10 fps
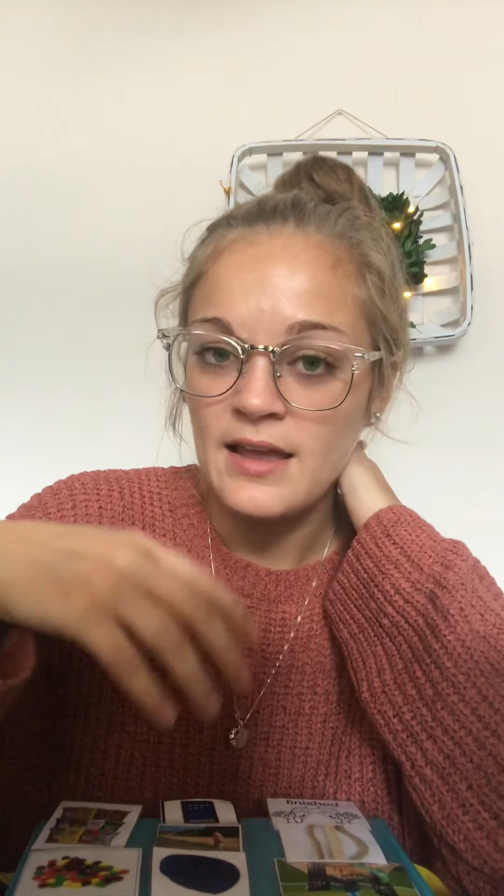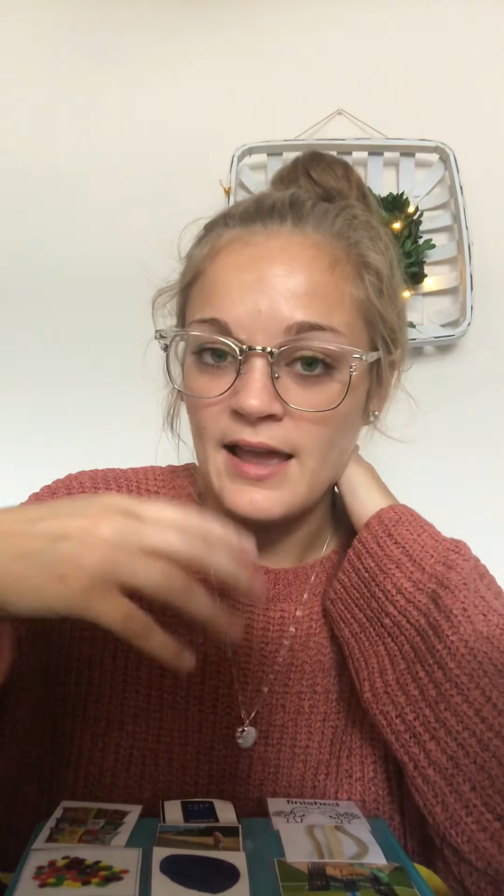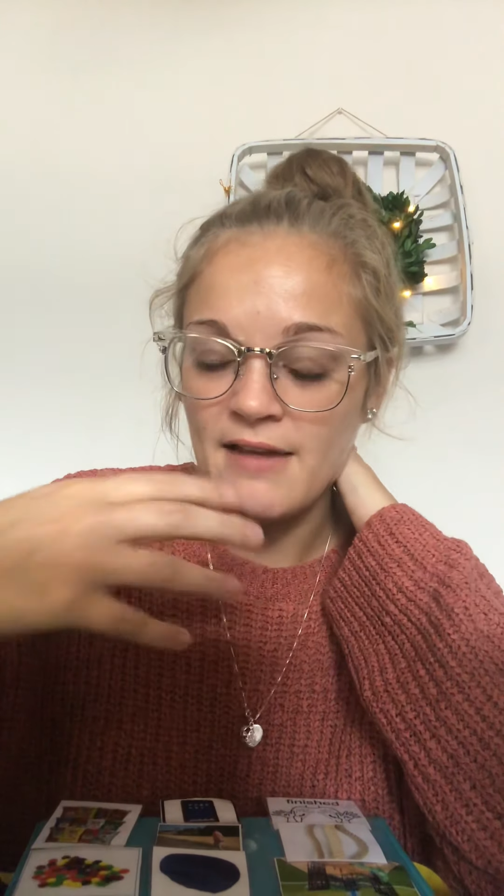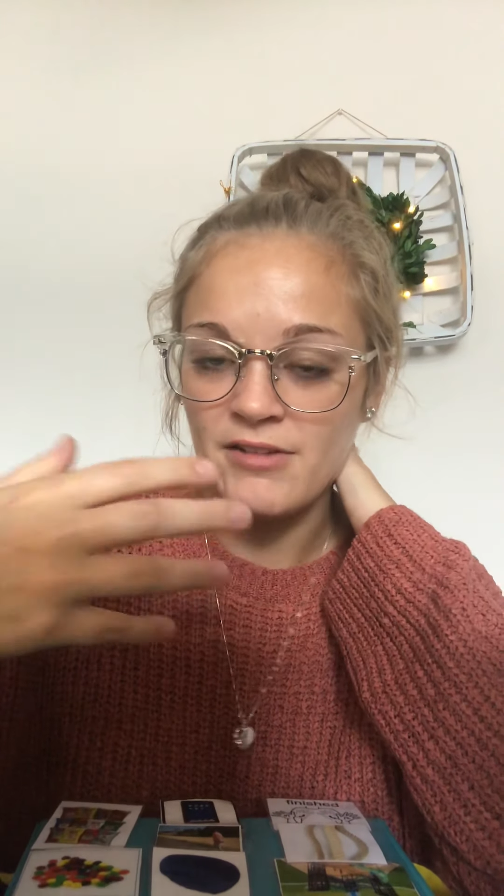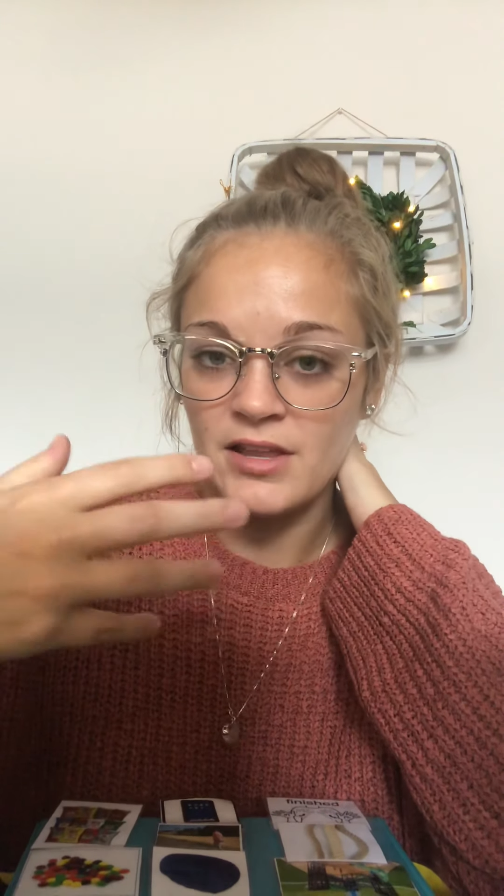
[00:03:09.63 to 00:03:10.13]

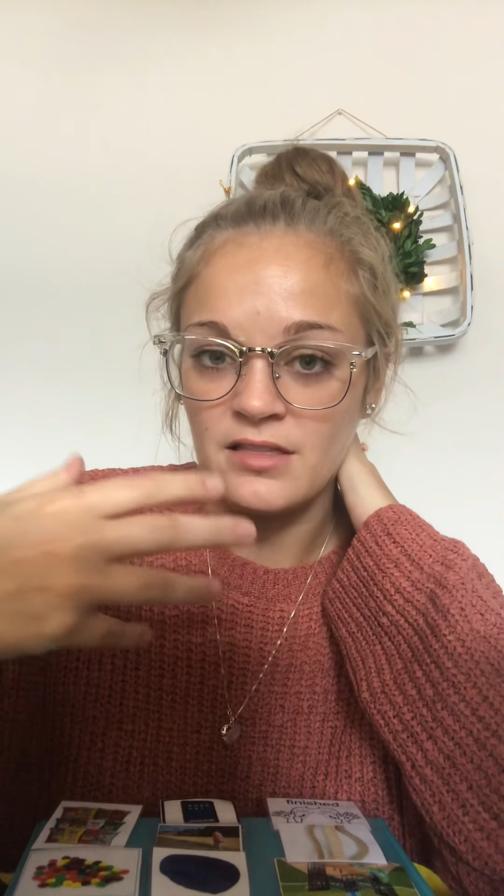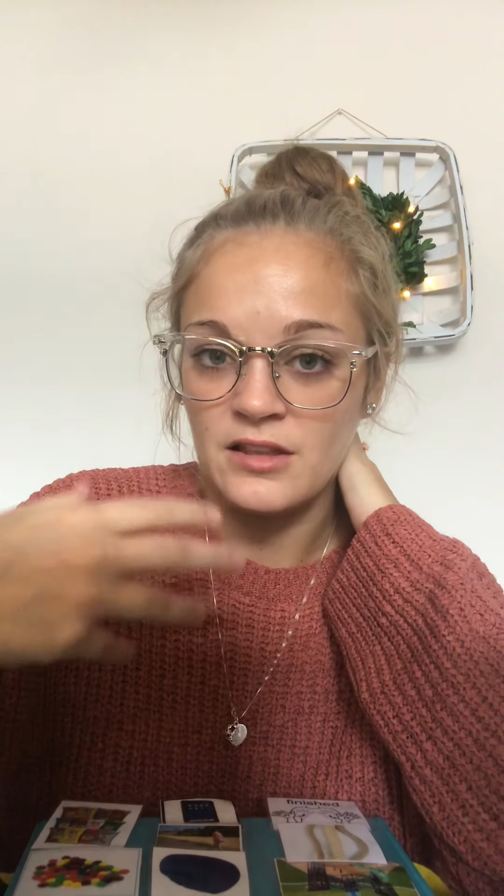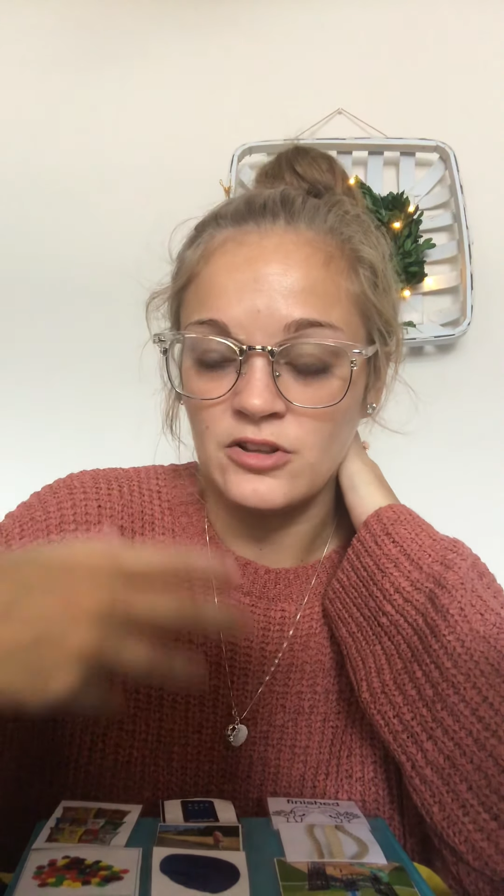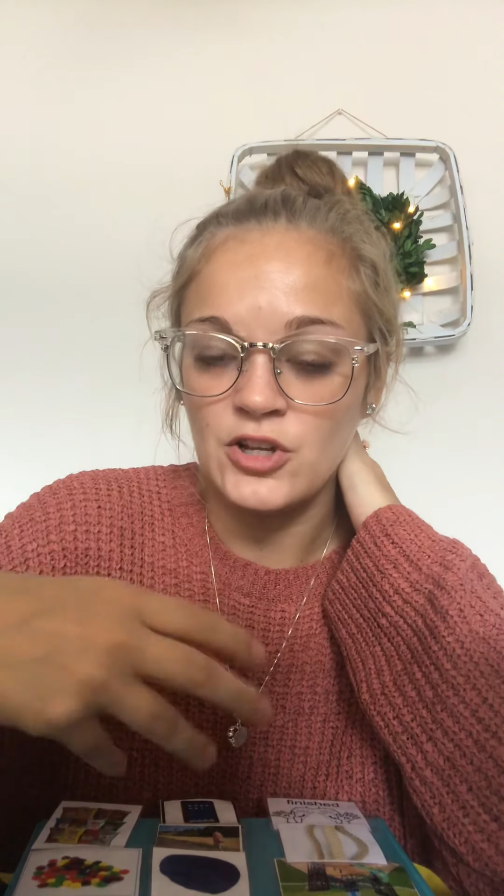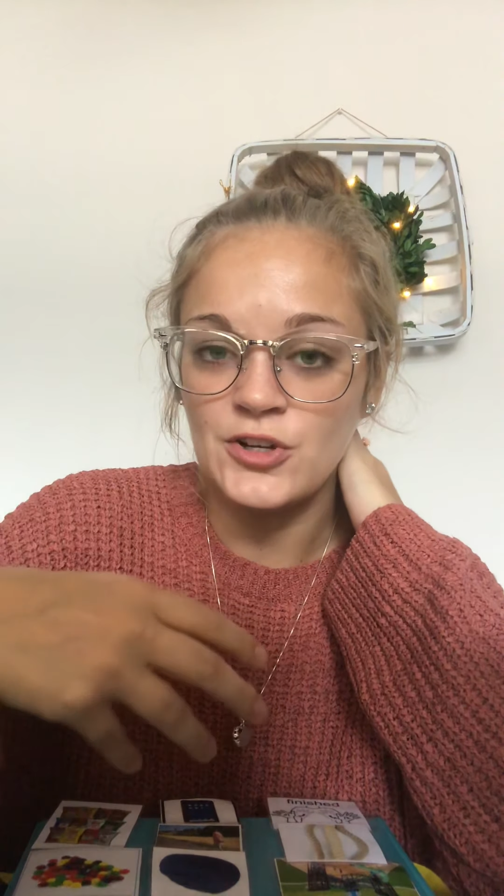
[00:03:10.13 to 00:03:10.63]
having
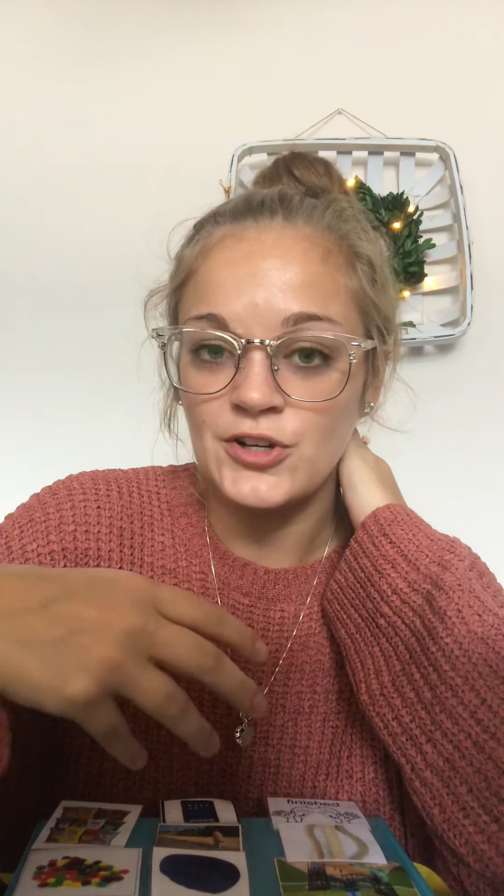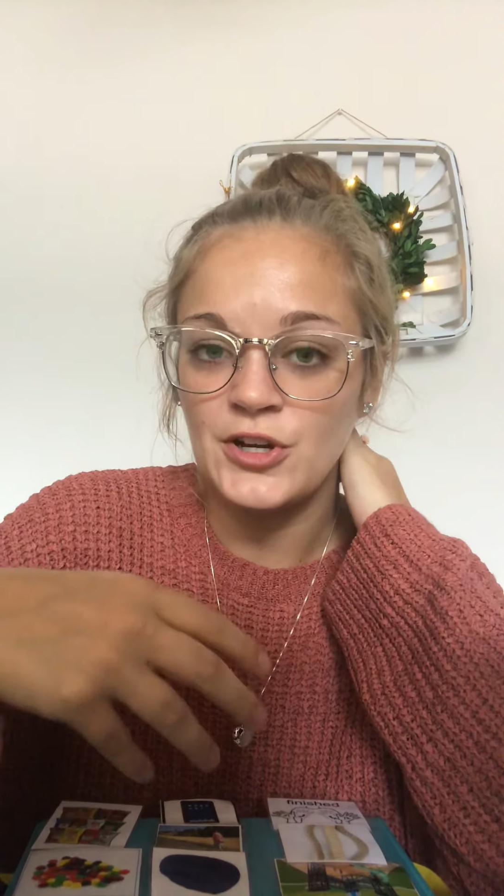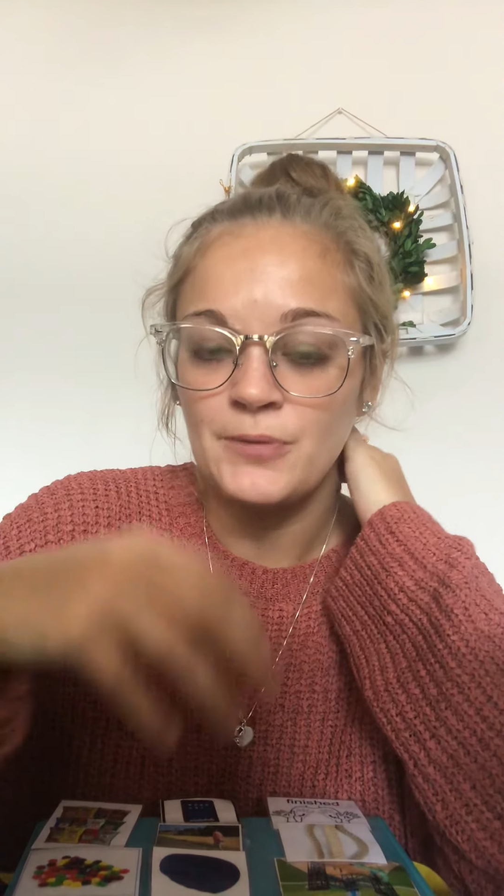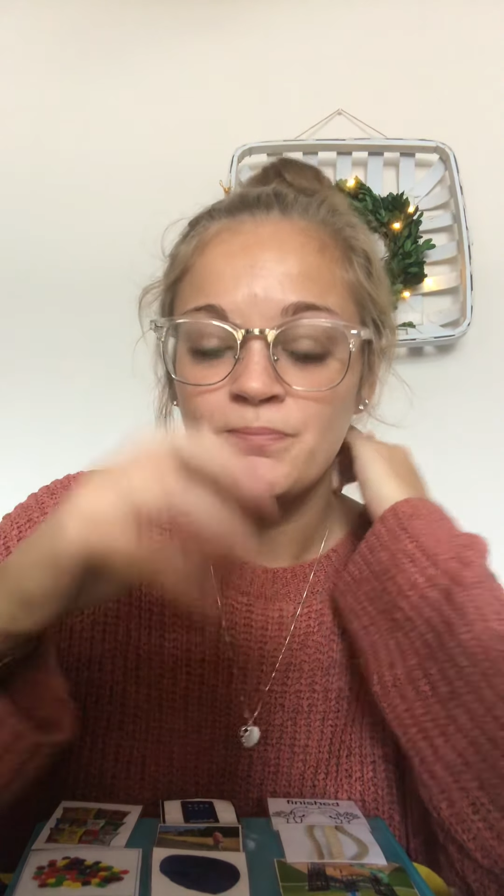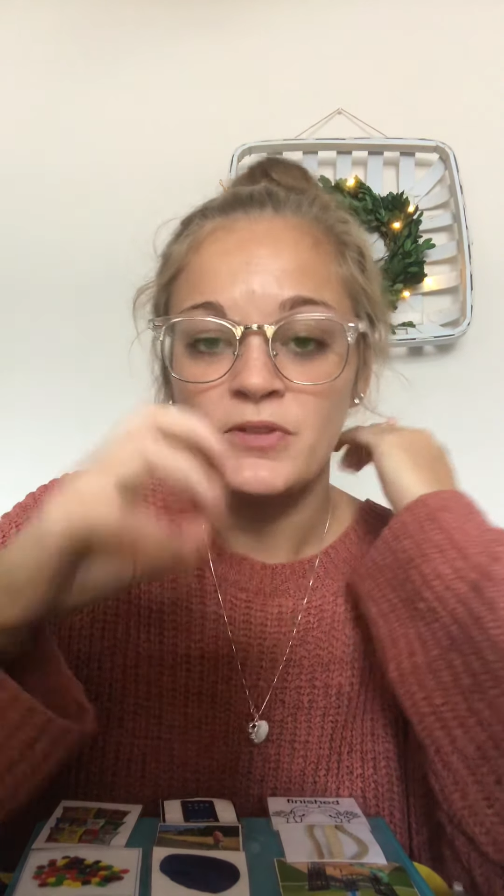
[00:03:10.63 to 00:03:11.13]
the
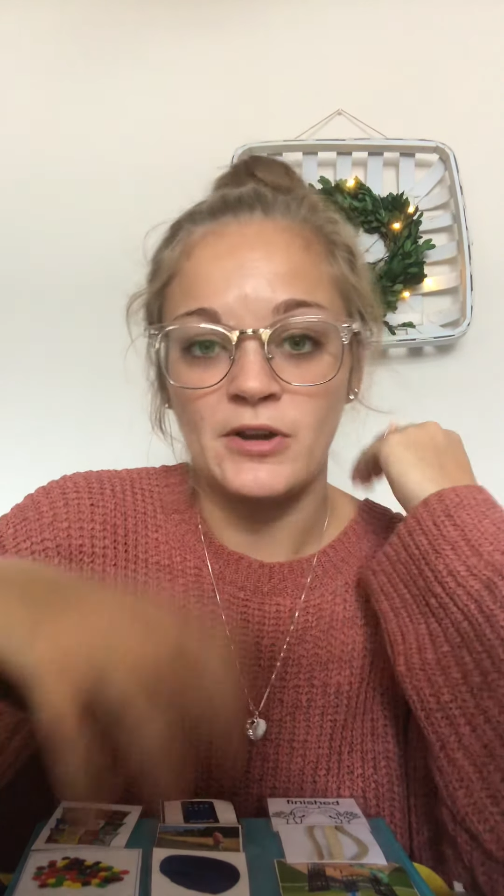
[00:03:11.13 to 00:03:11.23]
learner